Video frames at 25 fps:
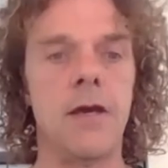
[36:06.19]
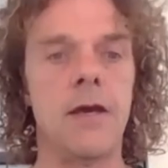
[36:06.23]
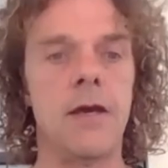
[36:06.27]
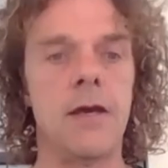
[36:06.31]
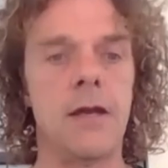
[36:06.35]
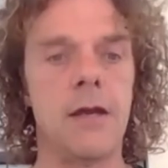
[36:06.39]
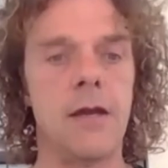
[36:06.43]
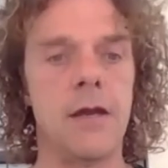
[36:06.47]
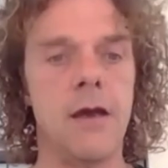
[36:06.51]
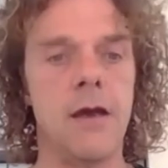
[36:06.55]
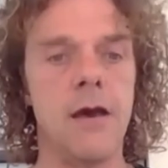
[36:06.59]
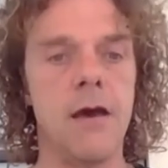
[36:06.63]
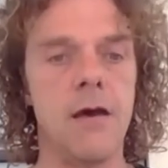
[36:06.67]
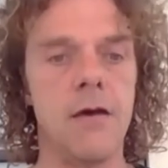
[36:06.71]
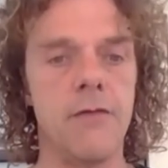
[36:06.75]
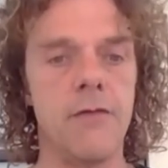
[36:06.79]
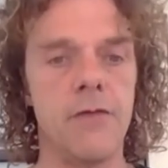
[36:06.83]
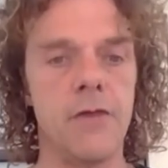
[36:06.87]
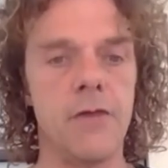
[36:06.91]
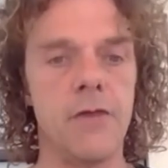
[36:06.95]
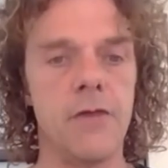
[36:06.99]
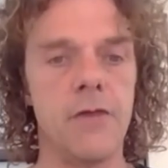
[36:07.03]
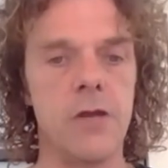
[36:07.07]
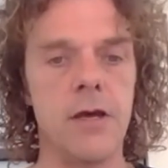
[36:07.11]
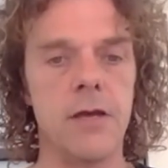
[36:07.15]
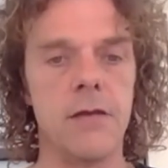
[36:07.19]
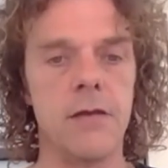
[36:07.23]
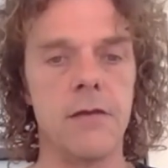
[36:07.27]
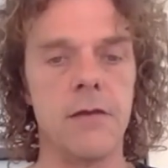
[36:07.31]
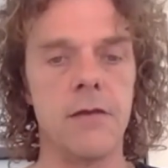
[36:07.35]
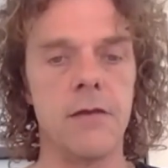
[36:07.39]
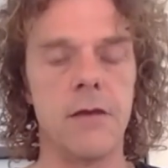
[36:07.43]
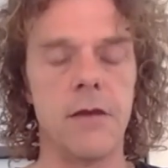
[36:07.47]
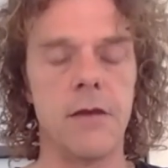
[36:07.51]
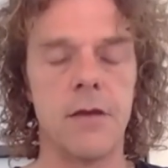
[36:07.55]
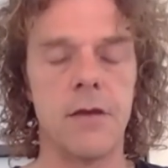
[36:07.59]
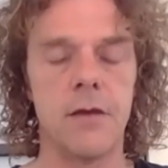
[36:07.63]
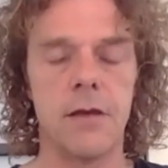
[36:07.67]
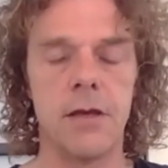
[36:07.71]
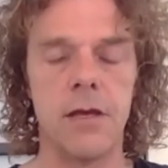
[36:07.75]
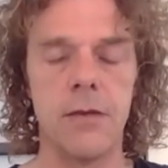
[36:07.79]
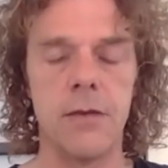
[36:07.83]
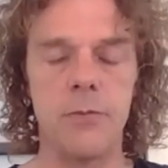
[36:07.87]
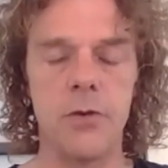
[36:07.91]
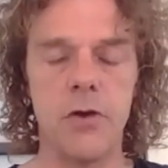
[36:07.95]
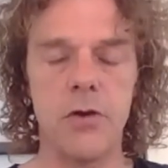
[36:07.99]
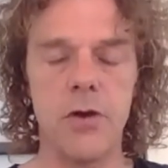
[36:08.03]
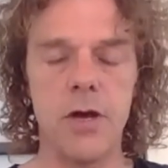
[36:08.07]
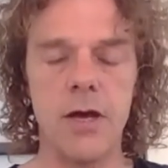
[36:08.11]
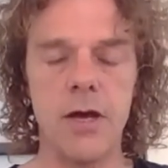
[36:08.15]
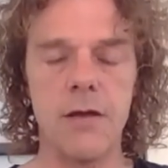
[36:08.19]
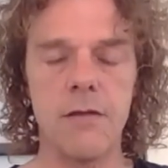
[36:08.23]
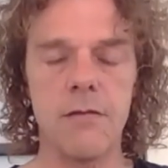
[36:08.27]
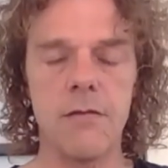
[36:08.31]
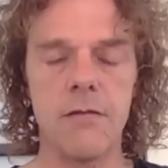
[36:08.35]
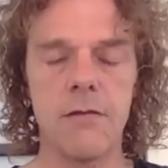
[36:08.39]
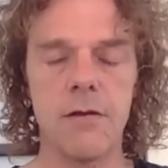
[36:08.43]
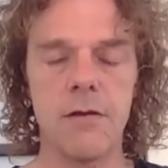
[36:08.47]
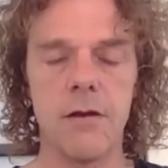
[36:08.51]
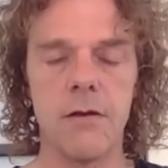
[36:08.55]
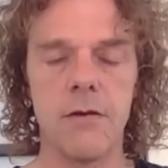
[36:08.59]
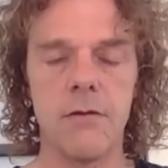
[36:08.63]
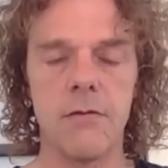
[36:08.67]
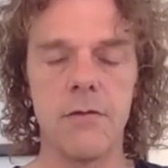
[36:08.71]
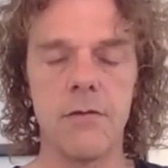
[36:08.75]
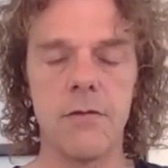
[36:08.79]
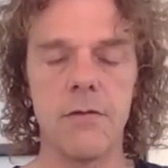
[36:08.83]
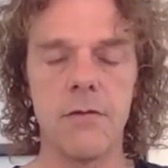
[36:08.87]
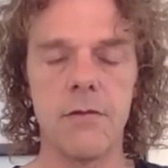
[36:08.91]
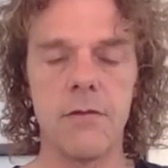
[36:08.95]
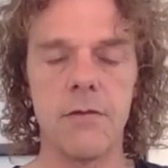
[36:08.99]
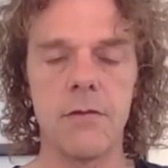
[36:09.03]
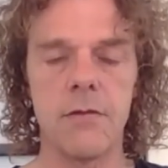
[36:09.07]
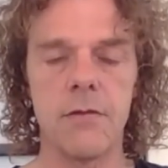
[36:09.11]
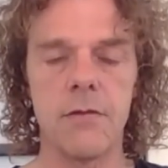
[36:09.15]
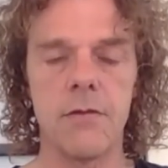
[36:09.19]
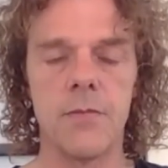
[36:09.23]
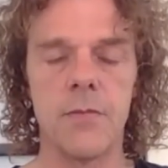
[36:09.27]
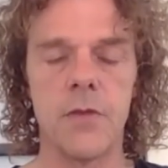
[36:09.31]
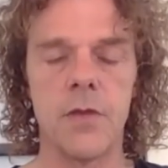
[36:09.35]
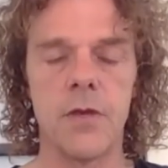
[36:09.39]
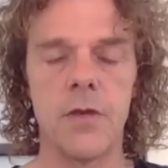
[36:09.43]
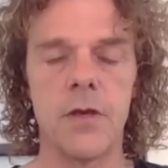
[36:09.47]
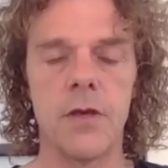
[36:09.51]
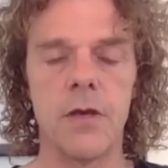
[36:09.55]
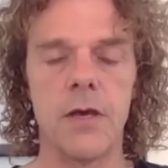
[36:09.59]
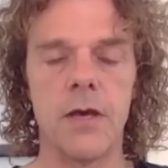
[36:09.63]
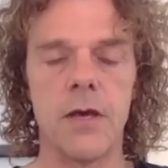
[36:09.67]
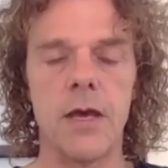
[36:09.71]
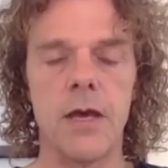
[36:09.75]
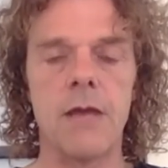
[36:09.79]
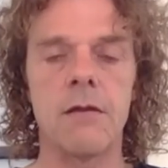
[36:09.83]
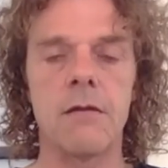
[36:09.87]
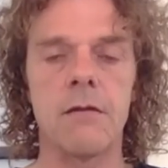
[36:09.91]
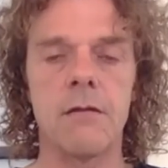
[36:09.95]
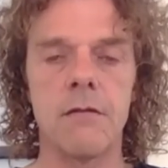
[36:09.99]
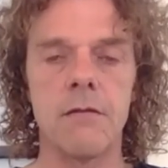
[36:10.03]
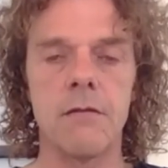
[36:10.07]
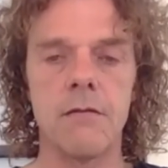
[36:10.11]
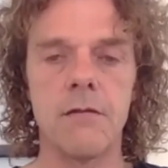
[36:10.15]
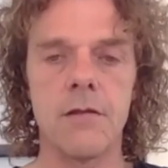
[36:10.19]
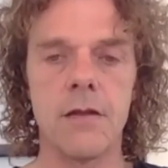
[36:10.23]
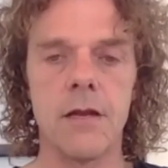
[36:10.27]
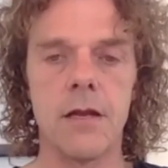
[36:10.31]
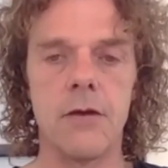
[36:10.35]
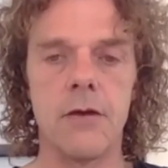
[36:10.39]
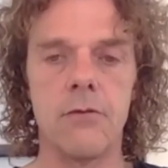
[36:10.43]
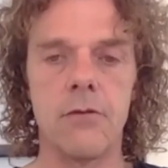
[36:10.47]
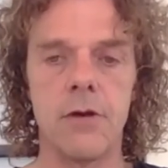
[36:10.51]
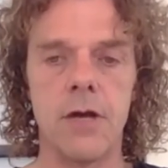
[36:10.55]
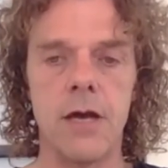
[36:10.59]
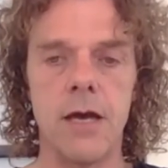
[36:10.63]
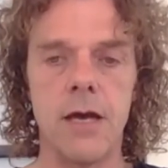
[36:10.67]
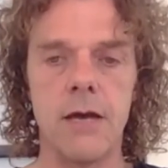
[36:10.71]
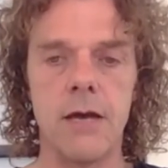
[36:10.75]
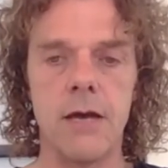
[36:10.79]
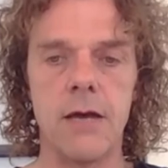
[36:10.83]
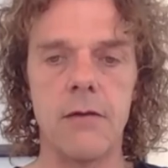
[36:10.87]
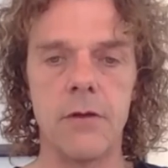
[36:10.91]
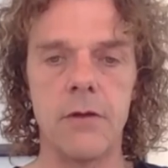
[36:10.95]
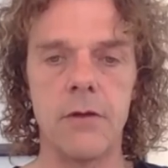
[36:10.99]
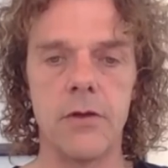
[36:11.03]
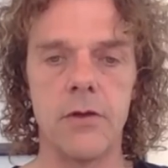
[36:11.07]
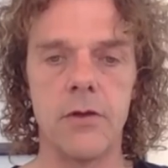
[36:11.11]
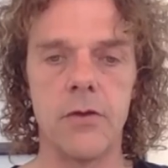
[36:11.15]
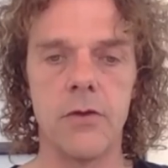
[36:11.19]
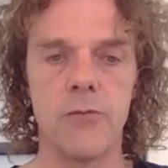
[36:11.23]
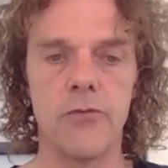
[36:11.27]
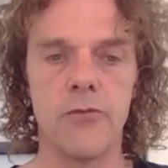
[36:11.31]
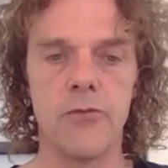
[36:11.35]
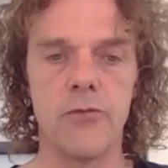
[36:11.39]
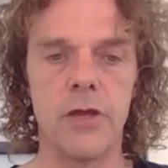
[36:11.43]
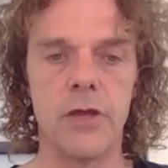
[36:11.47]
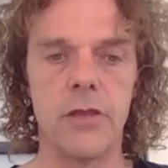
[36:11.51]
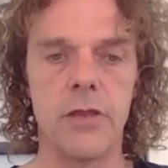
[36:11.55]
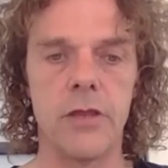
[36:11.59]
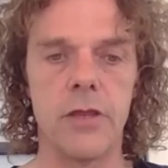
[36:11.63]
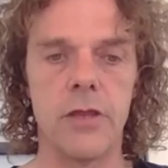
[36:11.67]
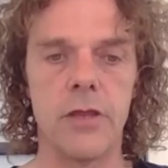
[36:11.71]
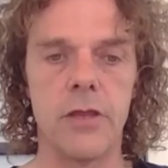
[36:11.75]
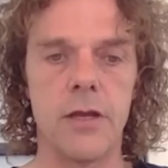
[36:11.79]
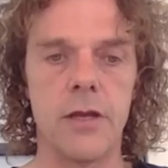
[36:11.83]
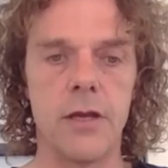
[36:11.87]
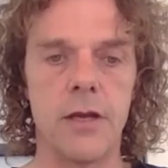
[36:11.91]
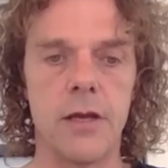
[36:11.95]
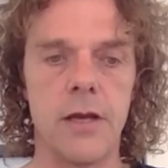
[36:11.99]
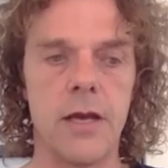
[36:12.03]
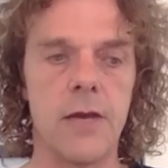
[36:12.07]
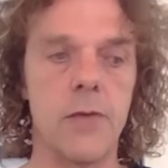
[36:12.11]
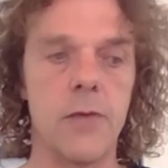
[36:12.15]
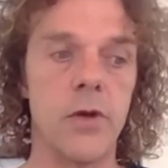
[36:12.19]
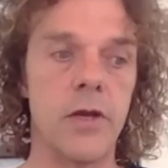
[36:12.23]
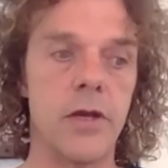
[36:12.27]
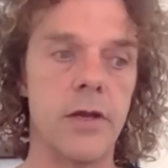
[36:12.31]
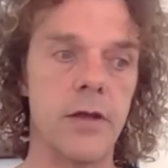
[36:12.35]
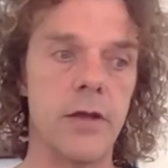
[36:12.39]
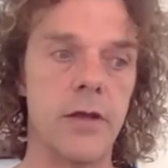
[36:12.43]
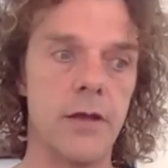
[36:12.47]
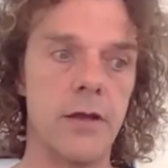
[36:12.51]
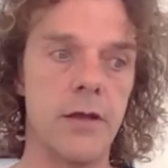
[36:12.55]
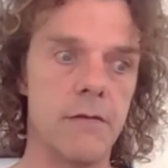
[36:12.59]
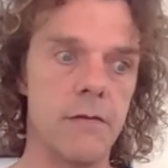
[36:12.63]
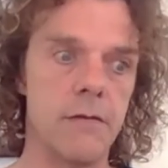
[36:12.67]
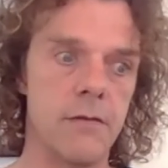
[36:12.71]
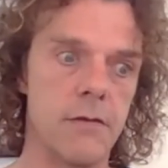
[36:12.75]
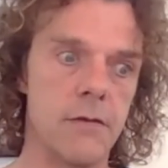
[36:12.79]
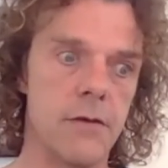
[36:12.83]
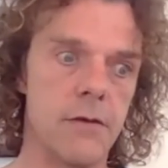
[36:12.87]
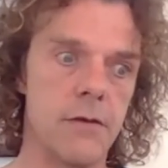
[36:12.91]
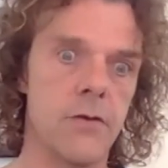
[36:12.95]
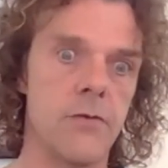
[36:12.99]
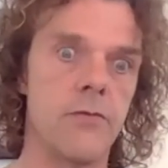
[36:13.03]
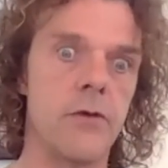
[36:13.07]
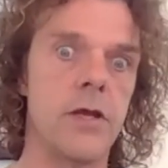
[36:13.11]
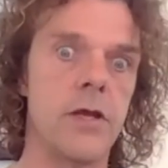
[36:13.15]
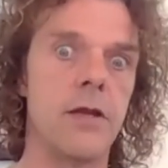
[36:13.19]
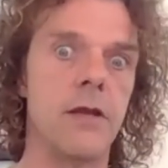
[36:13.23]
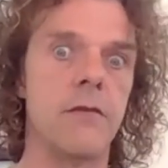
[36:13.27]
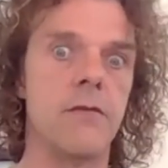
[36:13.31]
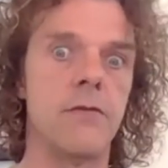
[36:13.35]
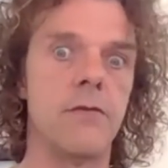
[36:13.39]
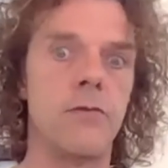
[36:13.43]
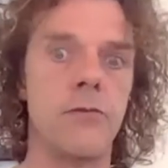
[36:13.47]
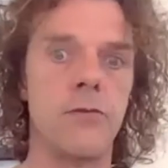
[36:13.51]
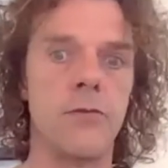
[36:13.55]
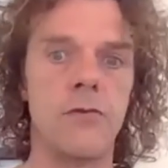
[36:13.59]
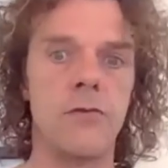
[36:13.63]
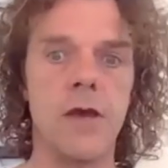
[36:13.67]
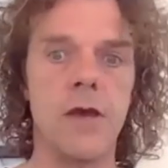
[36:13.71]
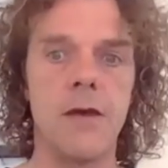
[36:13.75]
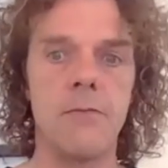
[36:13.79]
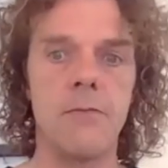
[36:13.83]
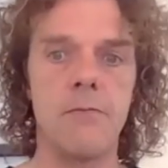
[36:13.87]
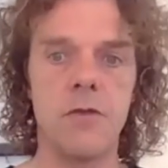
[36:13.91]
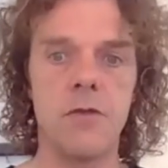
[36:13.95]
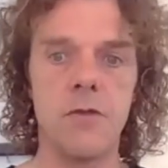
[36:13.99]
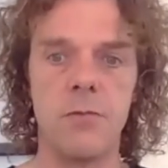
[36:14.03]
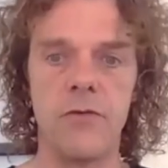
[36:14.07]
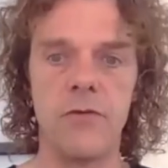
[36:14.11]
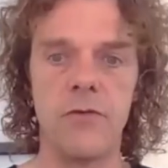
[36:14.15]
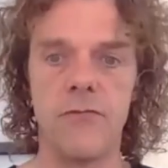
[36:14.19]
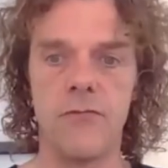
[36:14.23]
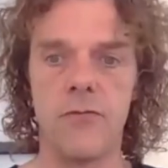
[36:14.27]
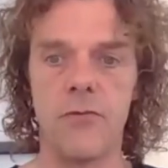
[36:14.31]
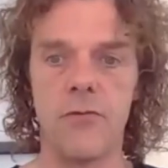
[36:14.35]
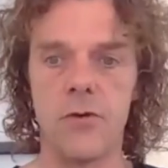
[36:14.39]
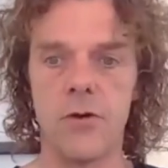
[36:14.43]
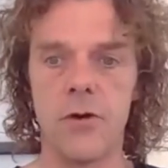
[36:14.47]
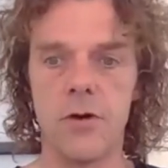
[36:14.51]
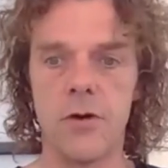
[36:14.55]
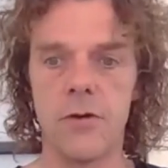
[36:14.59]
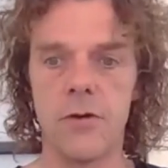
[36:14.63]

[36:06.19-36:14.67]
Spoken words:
and then after that, keep your eyes closed and slow down your breathing like we did already 2 times before.